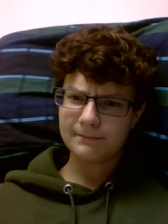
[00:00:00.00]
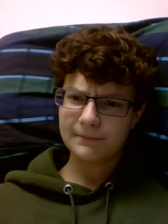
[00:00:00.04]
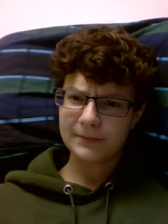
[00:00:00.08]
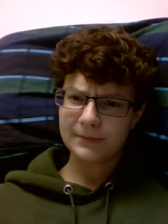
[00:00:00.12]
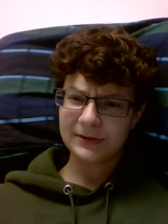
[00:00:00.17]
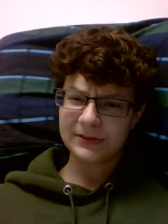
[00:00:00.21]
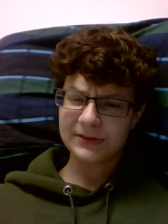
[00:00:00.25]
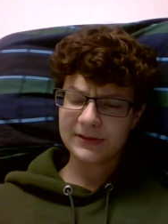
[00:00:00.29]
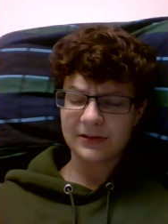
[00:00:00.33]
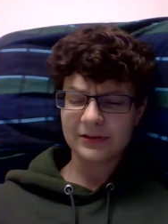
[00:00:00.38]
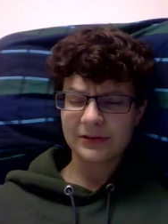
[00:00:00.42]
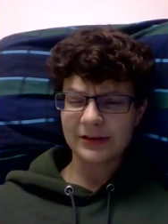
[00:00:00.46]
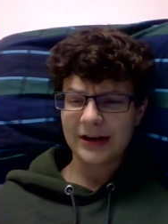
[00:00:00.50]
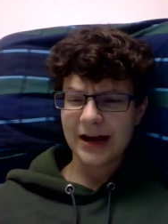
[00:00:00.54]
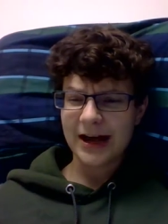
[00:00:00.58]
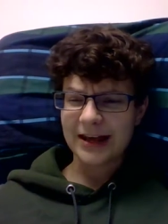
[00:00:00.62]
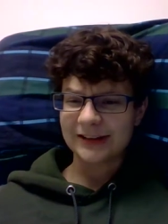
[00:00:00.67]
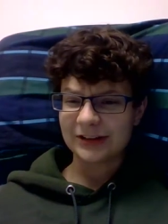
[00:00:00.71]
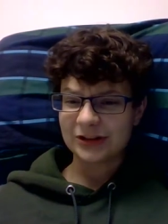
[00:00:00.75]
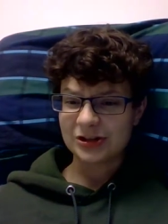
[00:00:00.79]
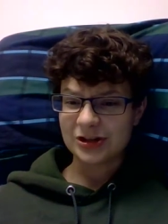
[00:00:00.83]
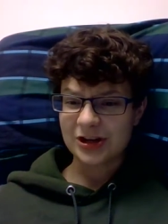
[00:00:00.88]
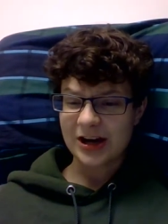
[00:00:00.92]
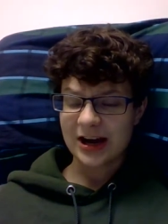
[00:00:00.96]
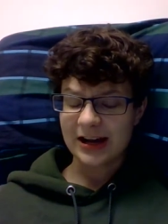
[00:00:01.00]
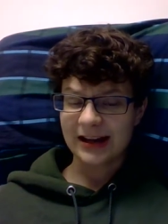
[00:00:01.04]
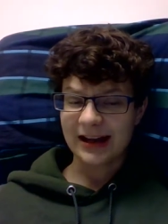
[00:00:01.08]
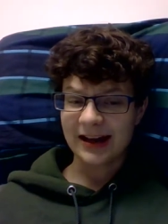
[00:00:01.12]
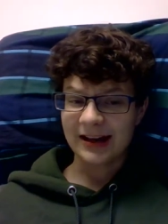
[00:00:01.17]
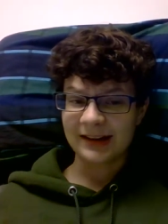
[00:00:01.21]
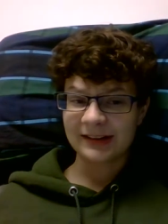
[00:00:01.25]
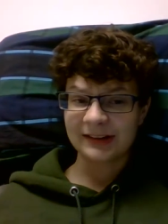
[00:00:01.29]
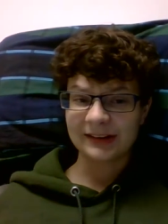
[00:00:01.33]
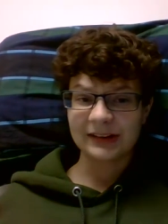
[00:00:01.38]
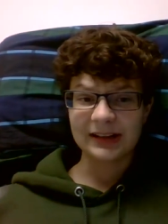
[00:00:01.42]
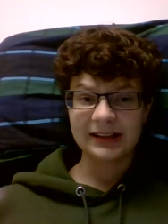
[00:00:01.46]
But the other guy's a
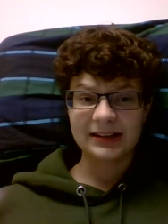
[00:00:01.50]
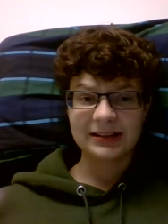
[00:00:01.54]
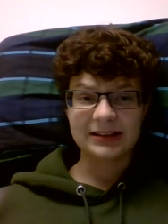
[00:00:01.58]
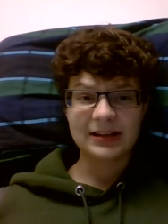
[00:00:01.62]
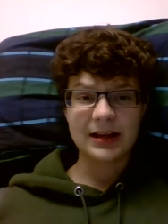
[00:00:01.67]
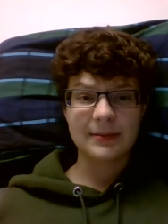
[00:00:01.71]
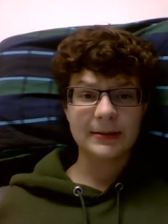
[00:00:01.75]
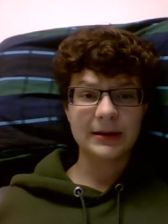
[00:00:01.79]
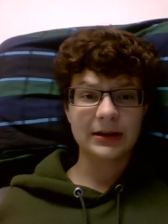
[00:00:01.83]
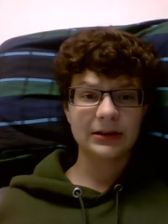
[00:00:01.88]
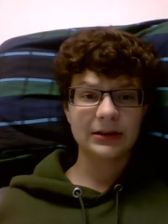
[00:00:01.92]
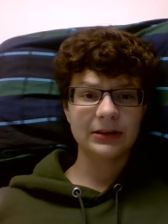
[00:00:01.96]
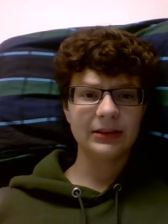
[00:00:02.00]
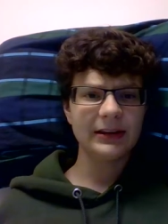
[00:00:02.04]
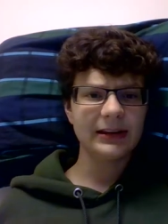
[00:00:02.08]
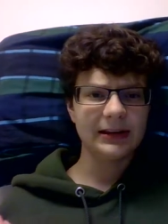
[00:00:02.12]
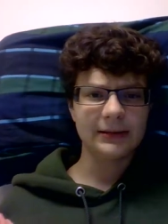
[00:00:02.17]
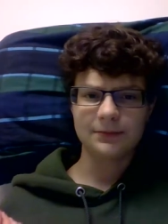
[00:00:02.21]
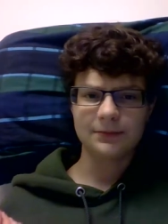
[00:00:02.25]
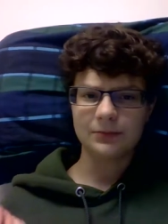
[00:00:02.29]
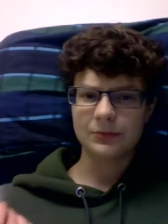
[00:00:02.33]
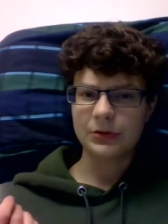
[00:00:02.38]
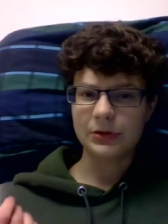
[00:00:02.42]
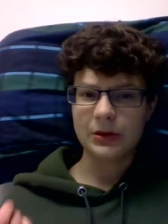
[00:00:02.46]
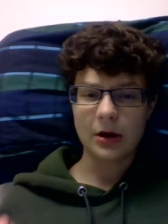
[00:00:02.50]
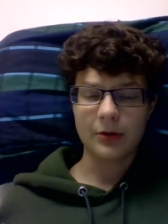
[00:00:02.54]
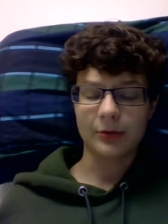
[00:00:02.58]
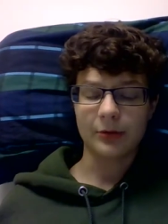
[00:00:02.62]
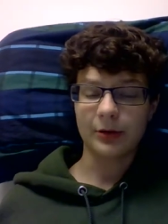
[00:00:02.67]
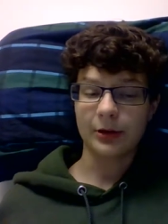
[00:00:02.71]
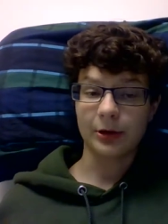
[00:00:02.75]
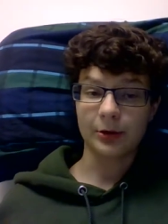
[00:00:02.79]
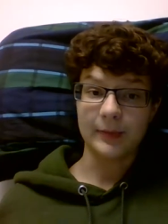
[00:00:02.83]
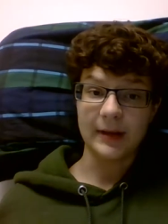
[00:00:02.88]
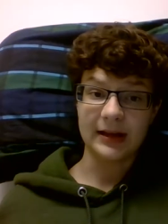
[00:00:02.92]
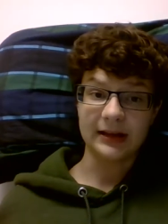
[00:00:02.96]
jackass, and apparently no
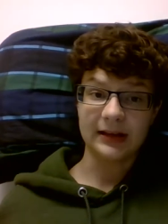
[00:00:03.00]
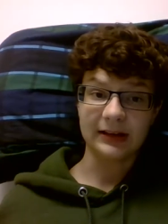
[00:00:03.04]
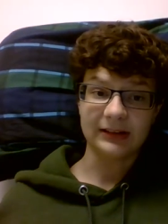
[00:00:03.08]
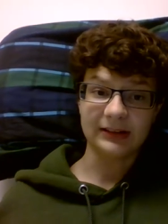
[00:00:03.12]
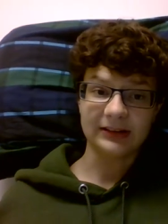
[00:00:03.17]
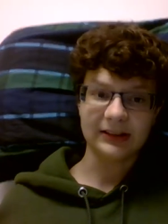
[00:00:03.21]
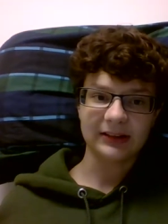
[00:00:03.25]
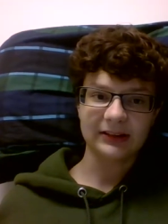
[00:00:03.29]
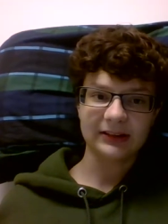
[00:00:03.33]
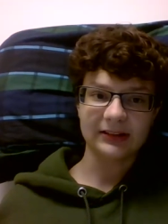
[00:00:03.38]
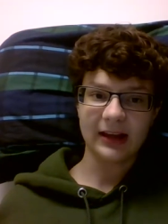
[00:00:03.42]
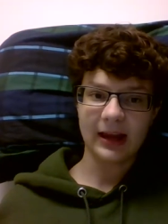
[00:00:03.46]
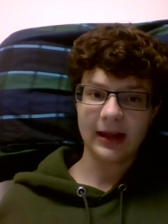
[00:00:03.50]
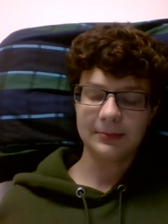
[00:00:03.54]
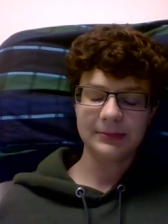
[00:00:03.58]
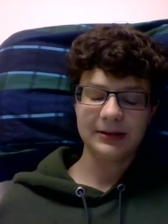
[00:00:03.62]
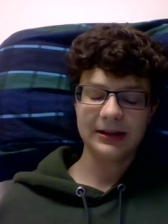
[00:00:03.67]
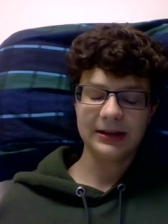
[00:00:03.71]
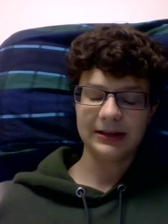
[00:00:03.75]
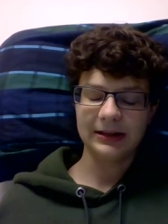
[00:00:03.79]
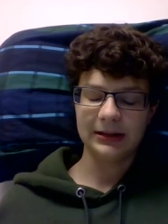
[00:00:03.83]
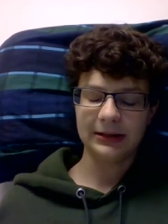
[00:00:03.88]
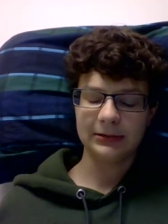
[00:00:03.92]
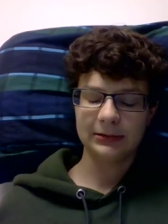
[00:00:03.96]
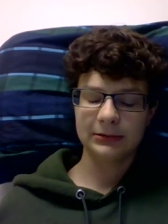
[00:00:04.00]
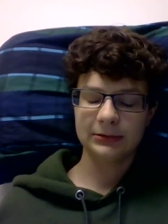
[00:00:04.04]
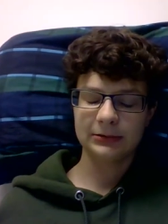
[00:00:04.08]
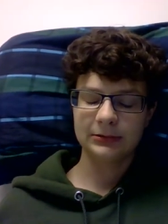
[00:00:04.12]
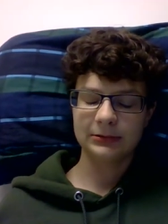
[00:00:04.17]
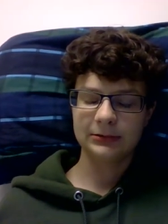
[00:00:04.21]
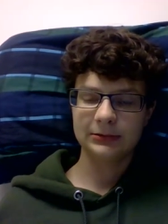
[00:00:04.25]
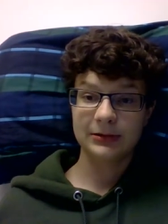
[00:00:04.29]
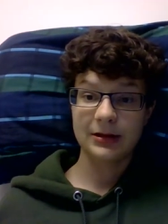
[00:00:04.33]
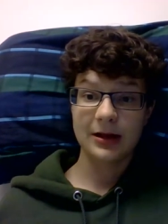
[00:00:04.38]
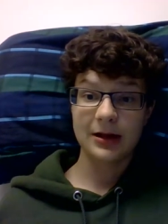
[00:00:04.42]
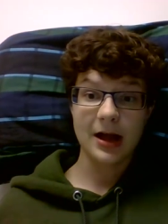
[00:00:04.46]
other men exist. I'm kidding.
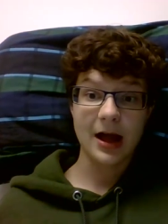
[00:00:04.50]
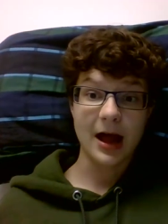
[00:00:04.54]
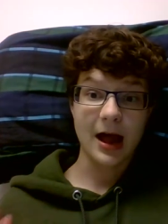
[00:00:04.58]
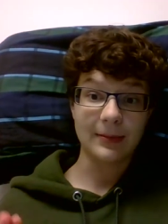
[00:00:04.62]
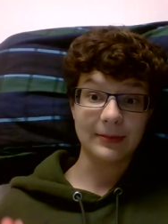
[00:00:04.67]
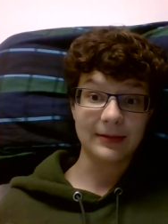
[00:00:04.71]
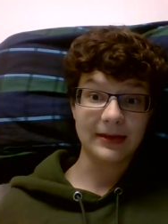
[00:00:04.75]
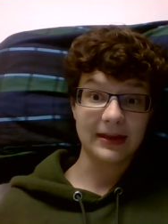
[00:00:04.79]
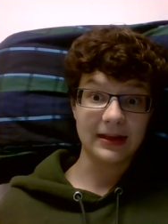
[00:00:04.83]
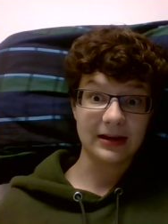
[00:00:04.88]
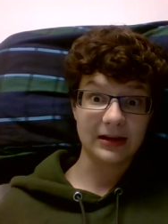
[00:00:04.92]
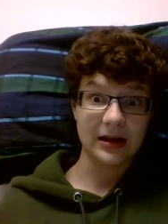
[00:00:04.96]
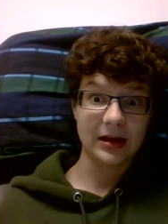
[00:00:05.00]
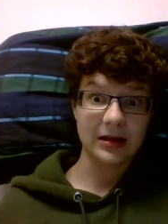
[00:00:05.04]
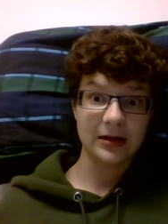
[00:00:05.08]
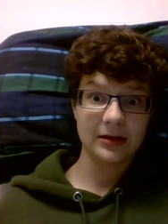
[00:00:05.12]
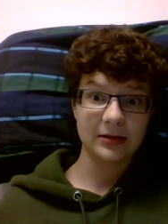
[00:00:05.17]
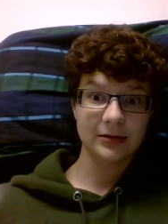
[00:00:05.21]
I'm kidding.